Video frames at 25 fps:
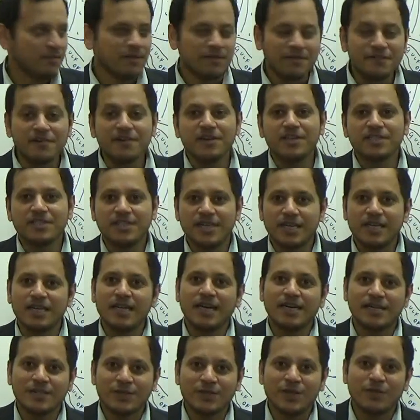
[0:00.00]
first day,
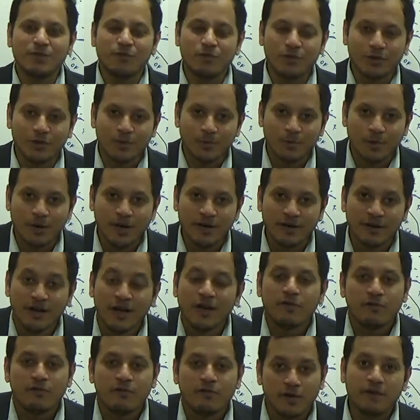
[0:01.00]
that is the
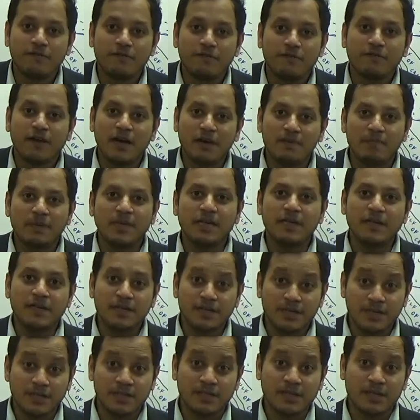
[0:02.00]
4.5 billion
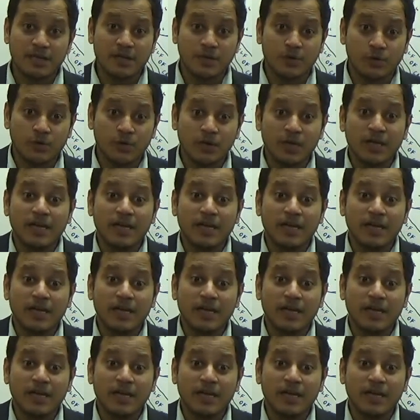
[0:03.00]
years ago.